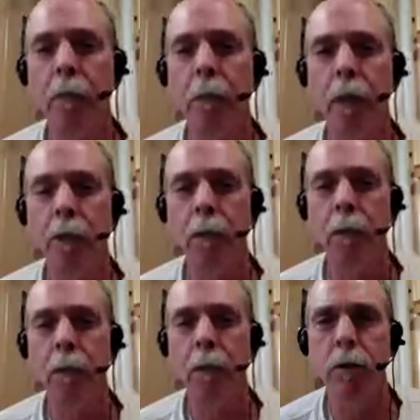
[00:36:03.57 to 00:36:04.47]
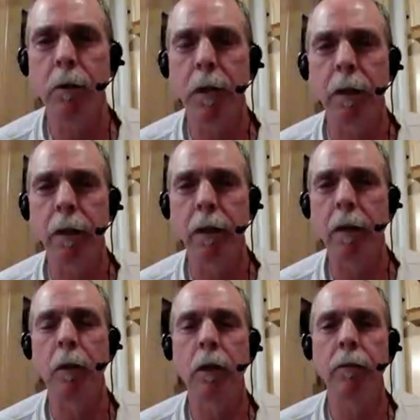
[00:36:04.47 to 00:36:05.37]
I, I hope you guys learned something,
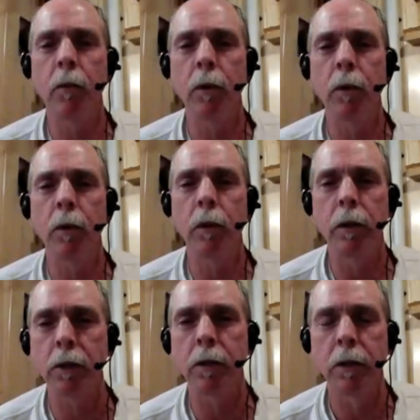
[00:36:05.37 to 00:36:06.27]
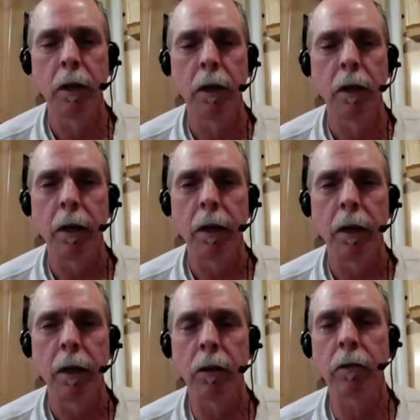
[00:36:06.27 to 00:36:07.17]
and I'm looking forward to your questions
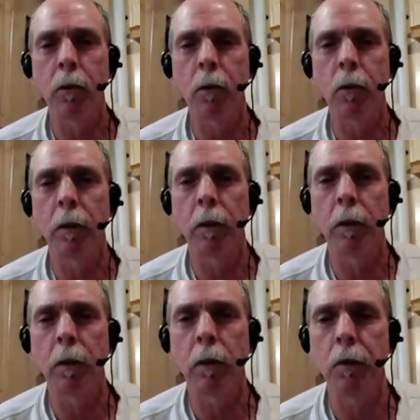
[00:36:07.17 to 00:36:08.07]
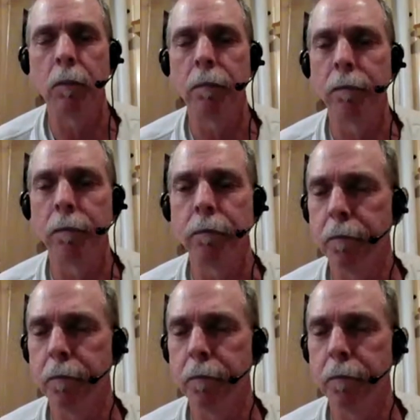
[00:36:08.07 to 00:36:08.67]
and looking forward to learning from you.